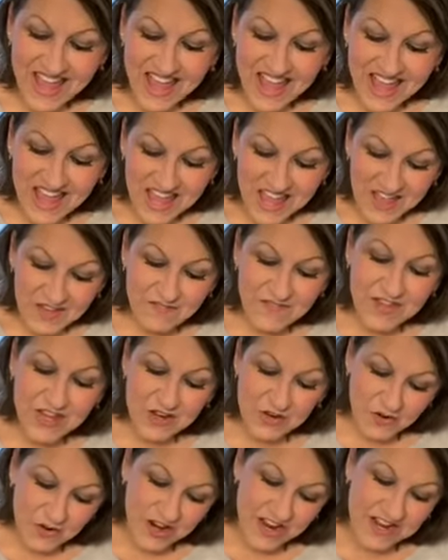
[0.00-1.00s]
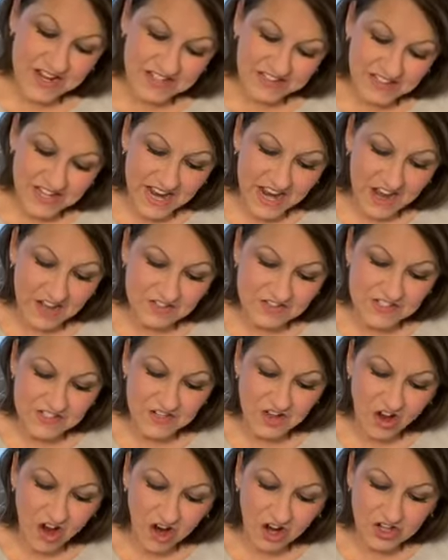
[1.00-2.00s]
Heavy gray clouds
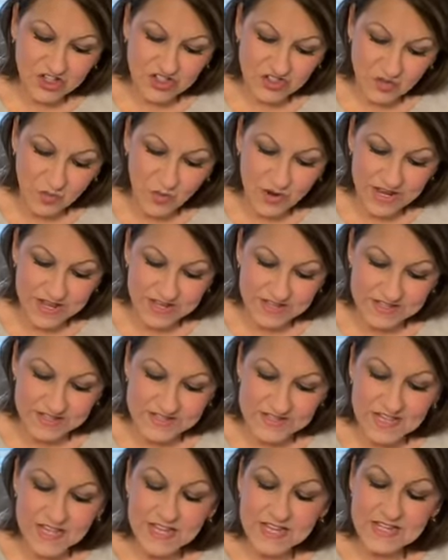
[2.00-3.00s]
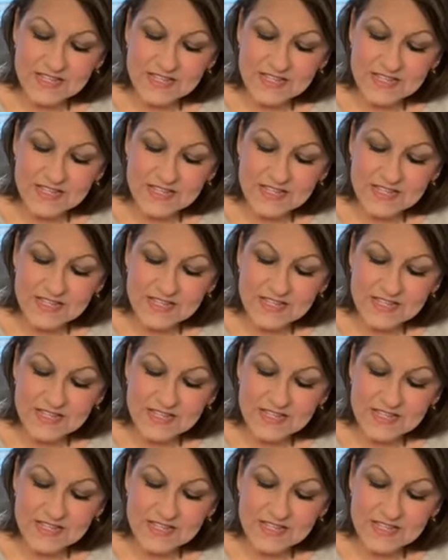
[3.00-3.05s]
and harsh winds